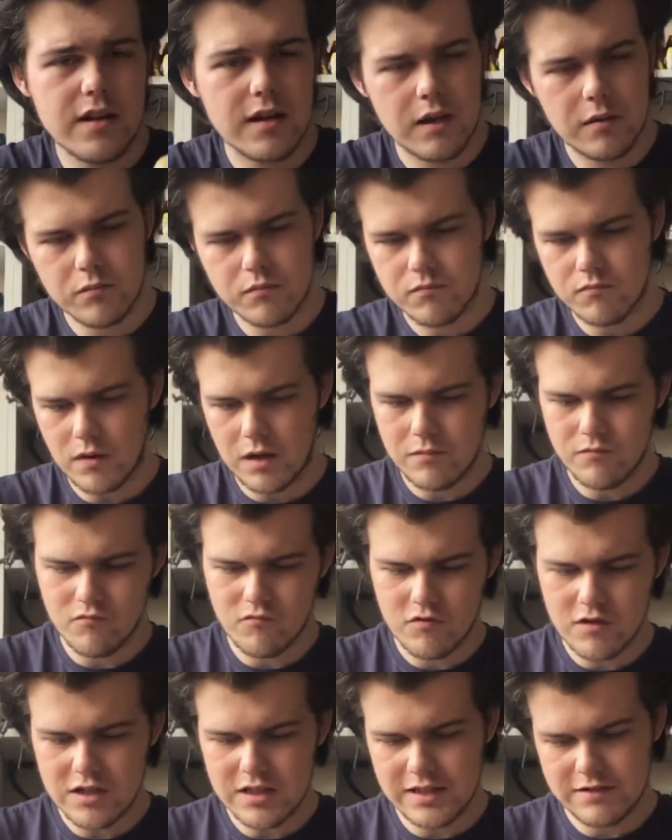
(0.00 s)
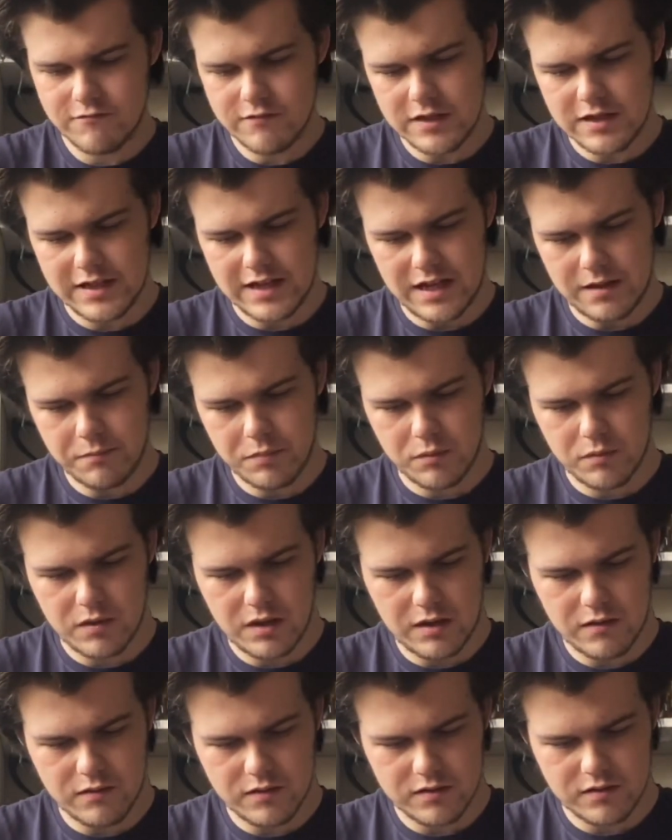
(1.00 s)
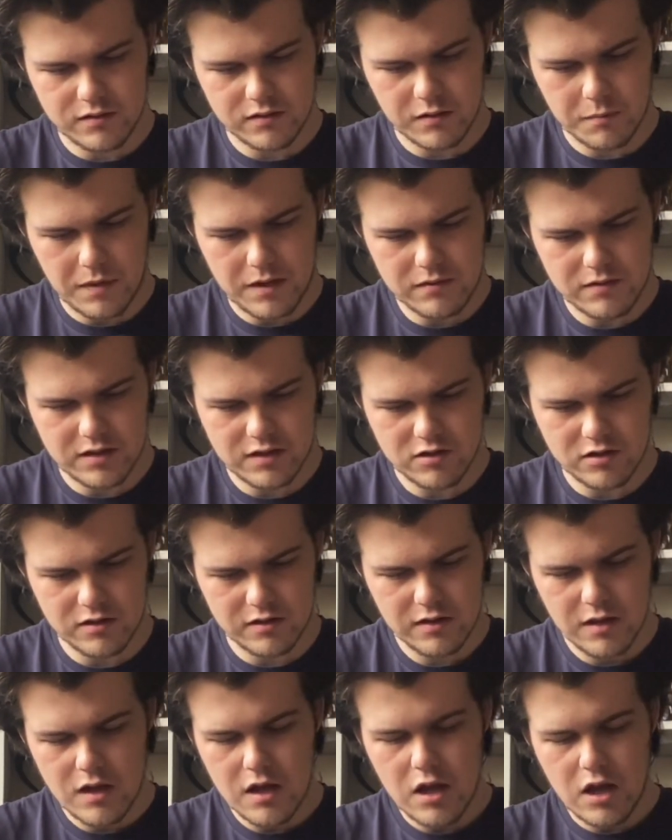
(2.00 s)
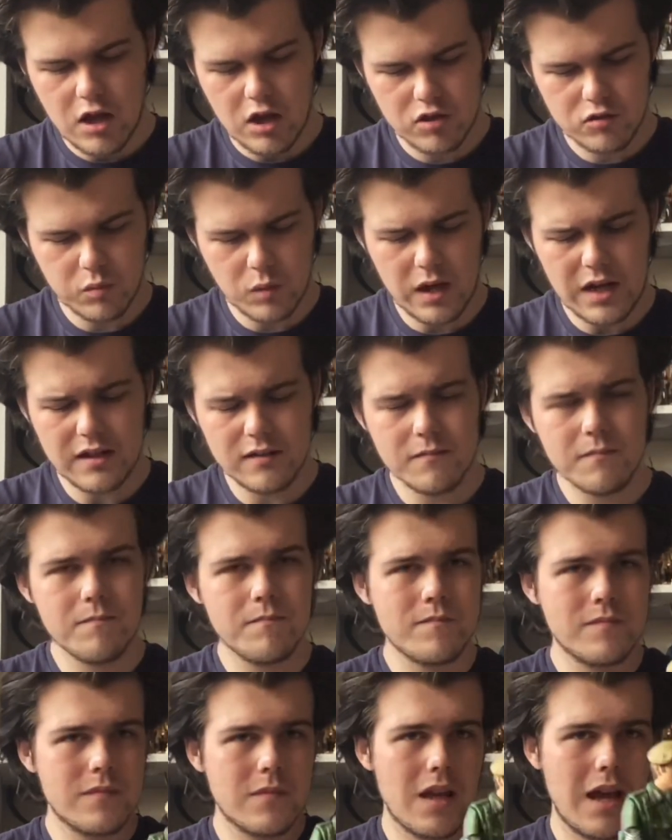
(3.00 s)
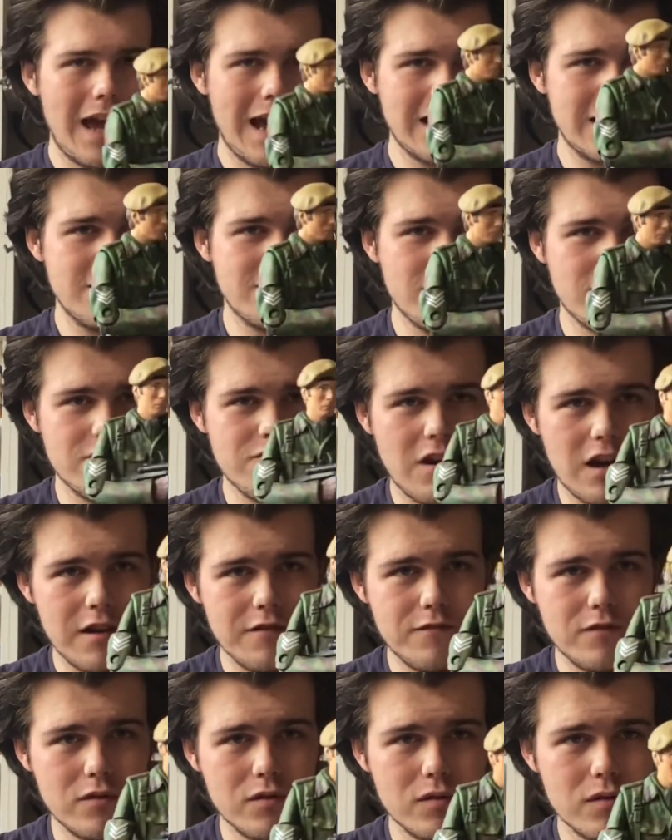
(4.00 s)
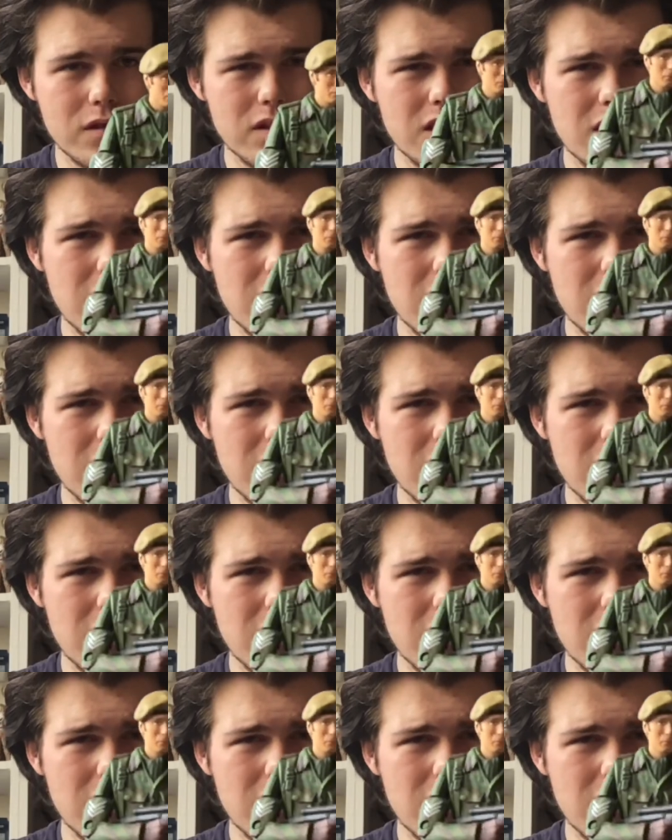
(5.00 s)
I'm really, really happy with how this has come out, actually. As well, accurate rifles.